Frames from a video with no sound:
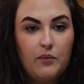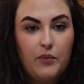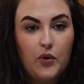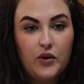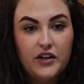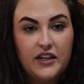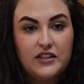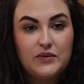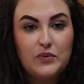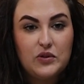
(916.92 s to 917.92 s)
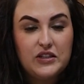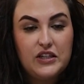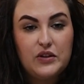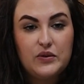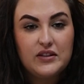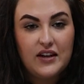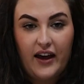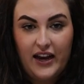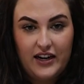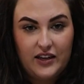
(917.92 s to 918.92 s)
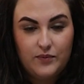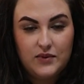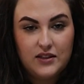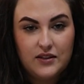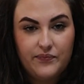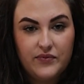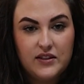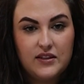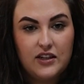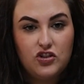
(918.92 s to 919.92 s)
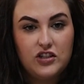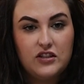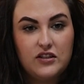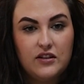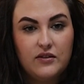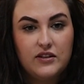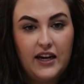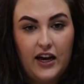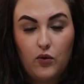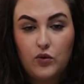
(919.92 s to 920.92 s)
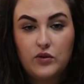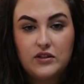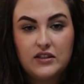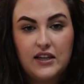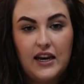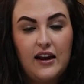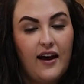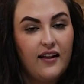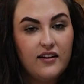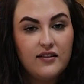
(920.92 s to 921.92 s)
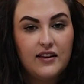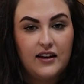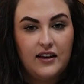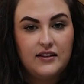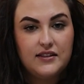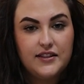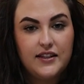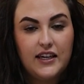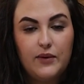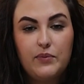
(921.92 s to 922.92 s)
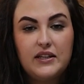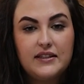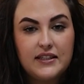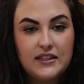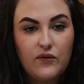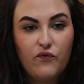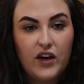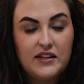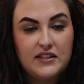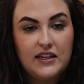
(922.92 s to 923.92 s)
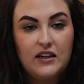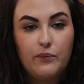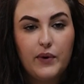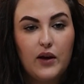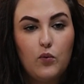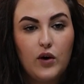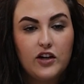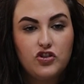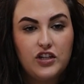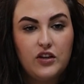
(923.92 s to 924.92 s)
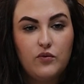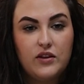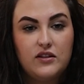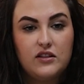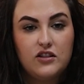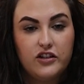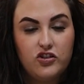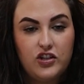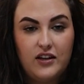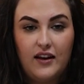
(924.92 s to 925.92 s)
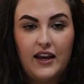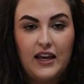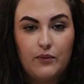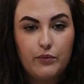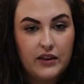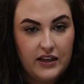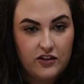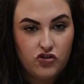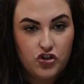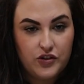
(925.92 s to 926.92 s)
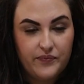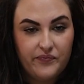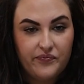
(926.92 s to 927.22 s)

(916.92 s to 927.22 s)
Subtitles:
Porous multi-use items such as Towels and other linens can be disinfected by washing with detergent and bleach.